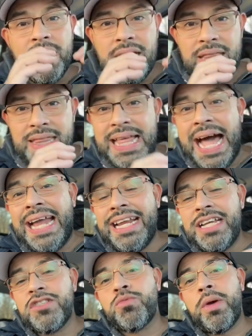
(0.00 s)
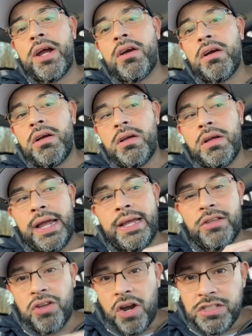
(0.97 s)
That is where a
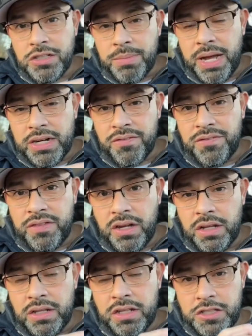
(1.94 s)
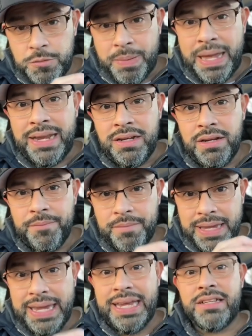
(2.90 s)
large amount of the spend
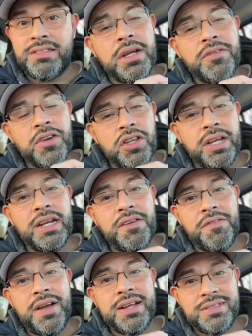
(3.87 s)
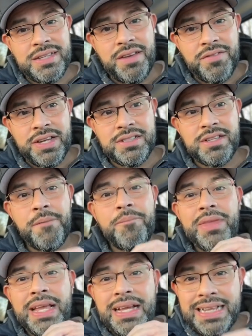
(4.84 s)
is. If you're looking to find savings,
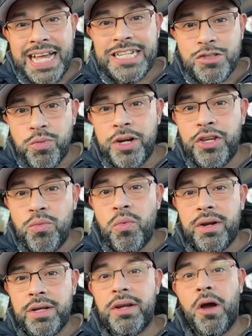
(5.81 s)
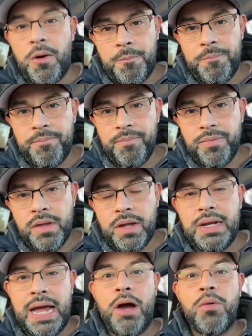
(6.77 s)
that's where you want to go.
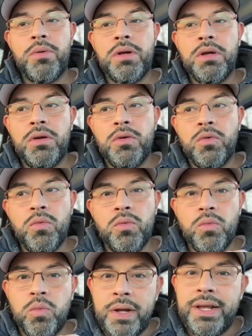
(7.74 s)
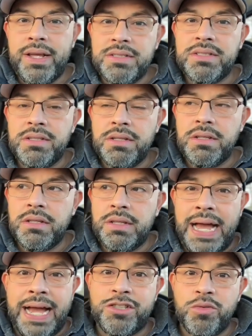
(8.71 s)
Now, what is
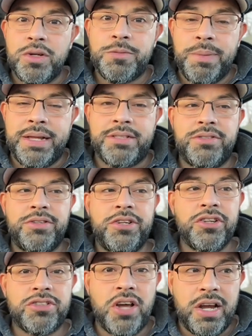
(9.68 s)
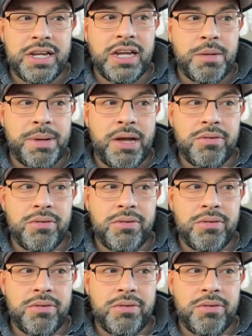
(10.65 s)
the actual expense. You're talking about